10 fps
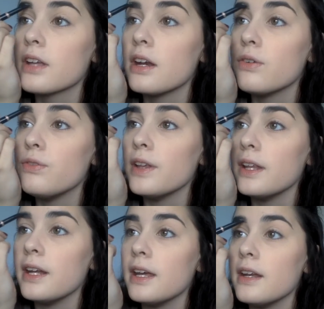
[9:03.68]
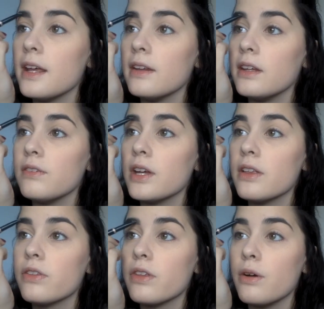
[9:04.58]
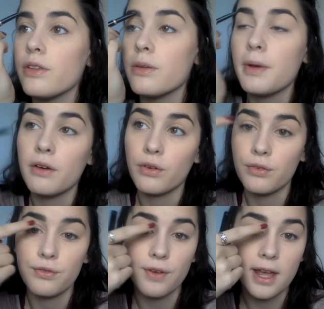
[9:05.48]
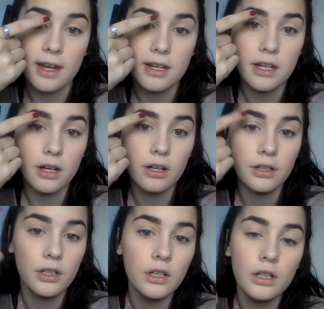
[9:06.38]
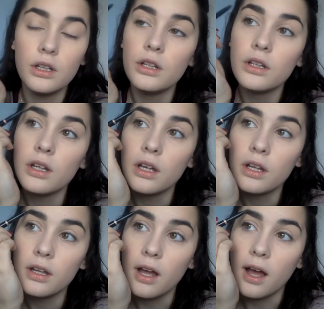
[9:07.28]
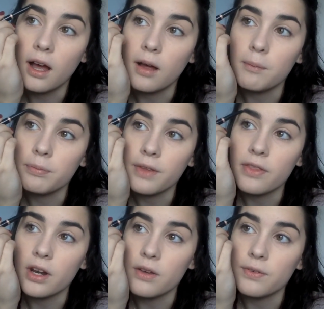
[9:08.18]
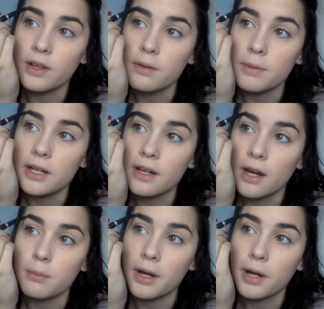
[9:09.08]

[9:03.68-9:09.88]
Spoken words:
kind of fill it in and leave it so it's a bit of a fade here. And then I fill in my entire